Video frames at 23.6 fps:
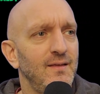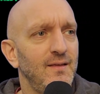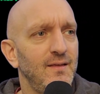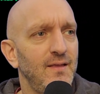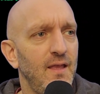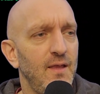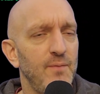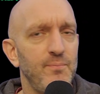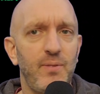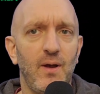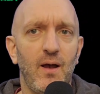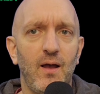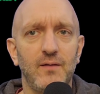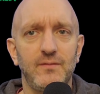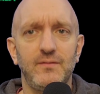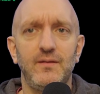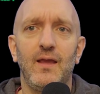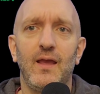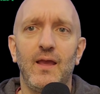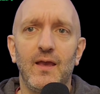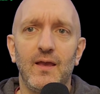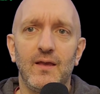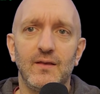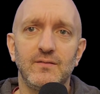a
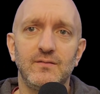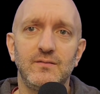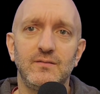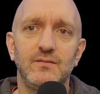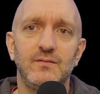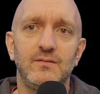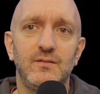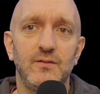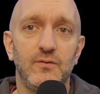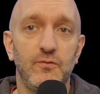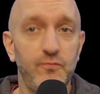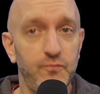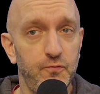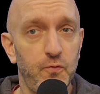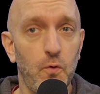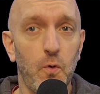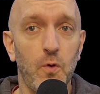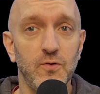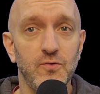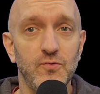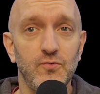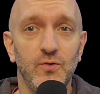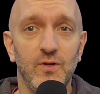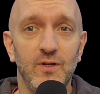podcast
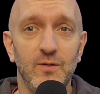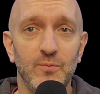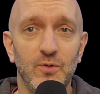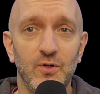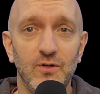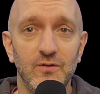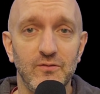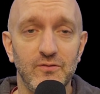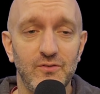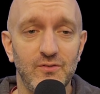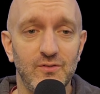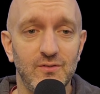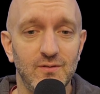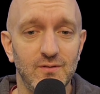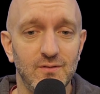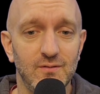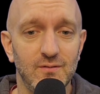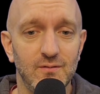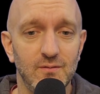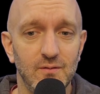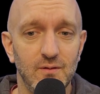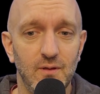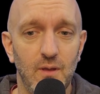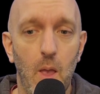for dreamers
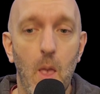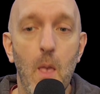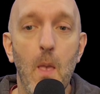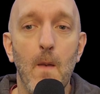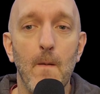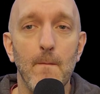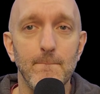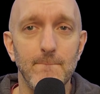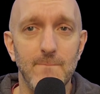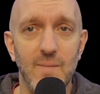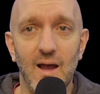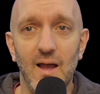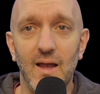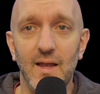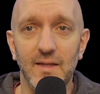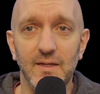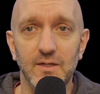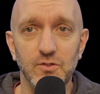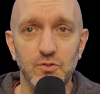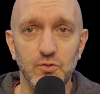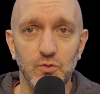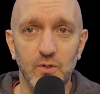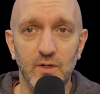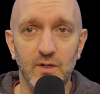by a
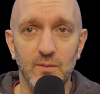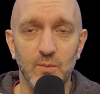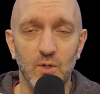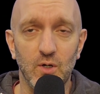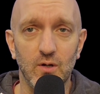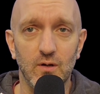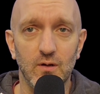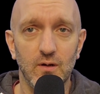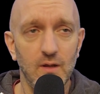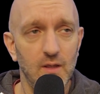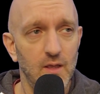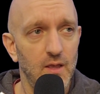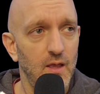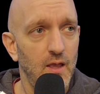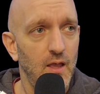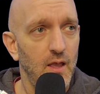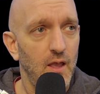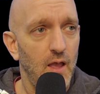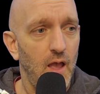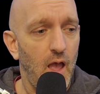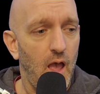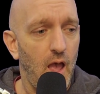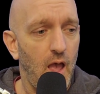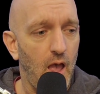dreamer.
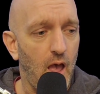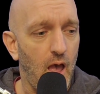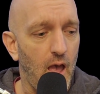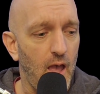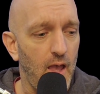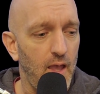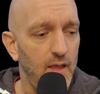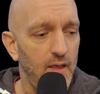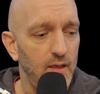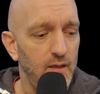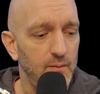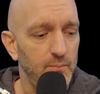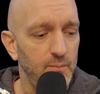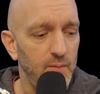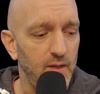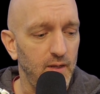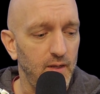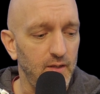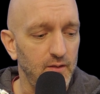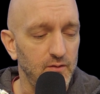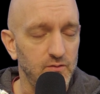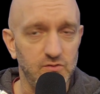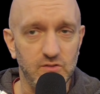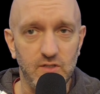I am
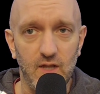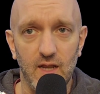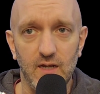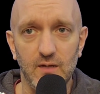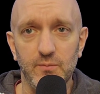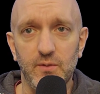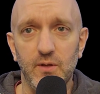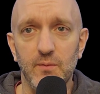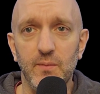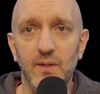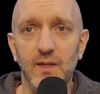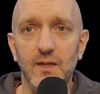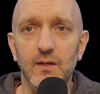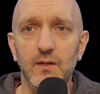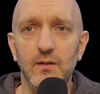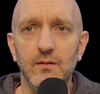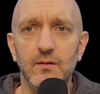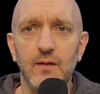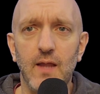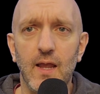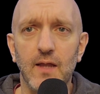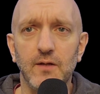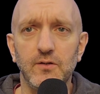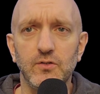a stand-up
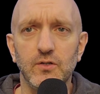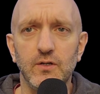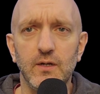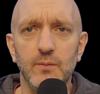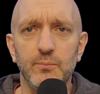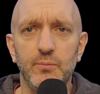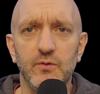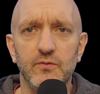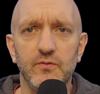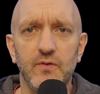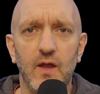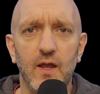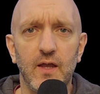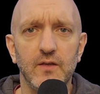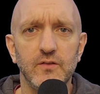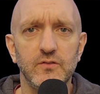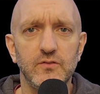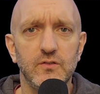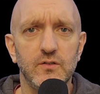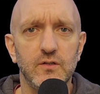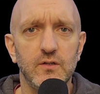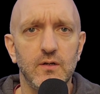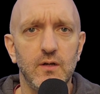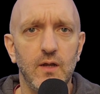comedian, actor,
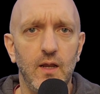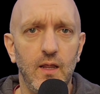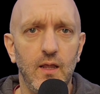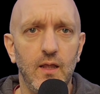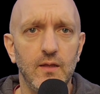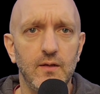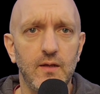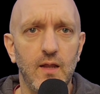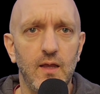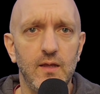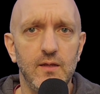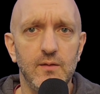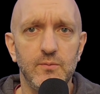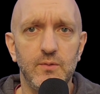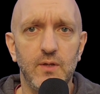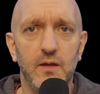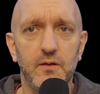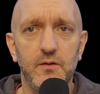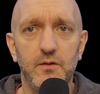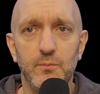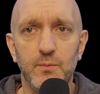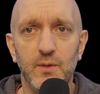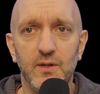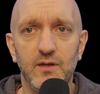improviser, and I am
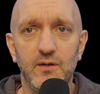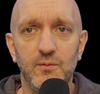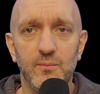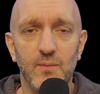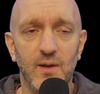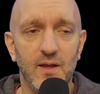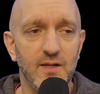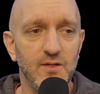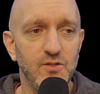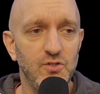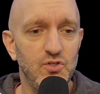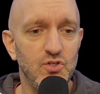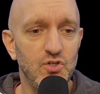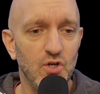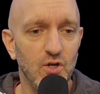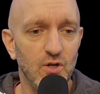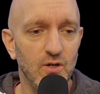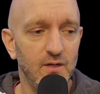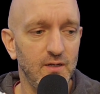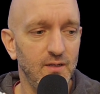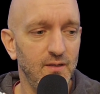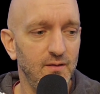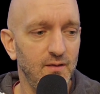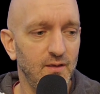documenting my
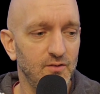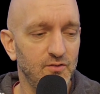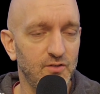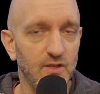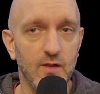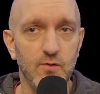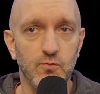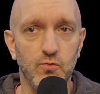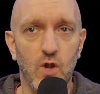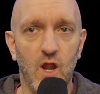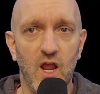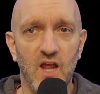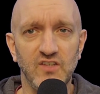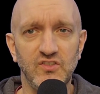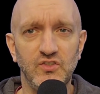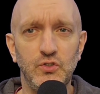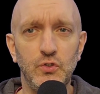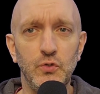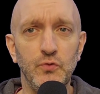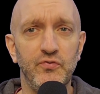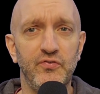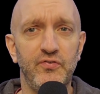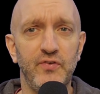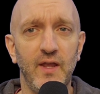journey as I rise
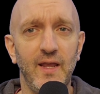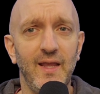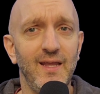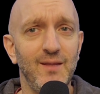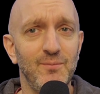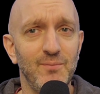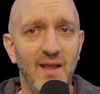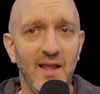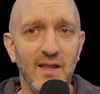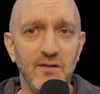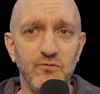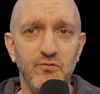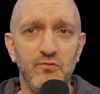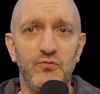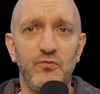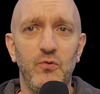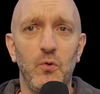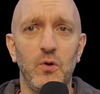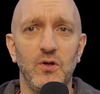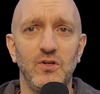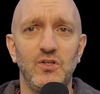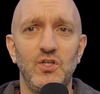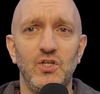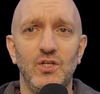to fame and
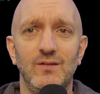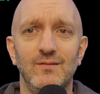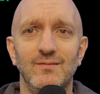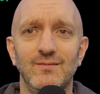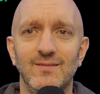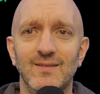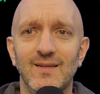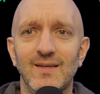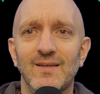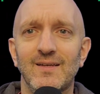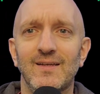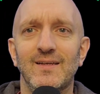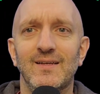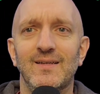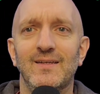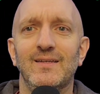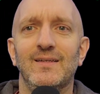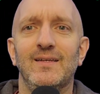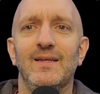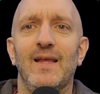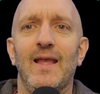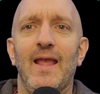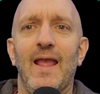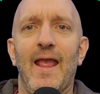fortune.
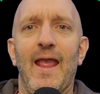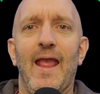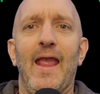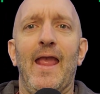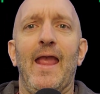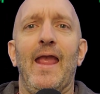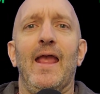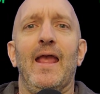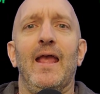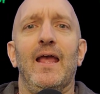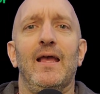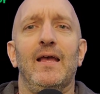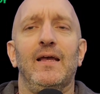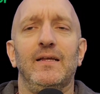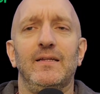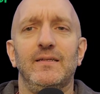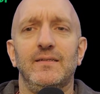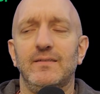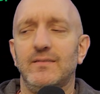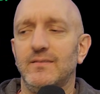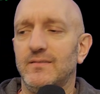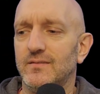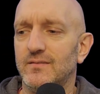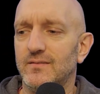
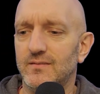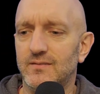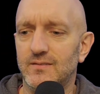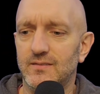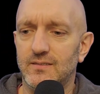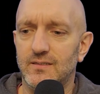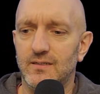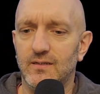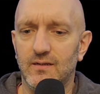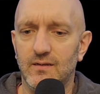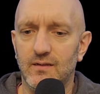And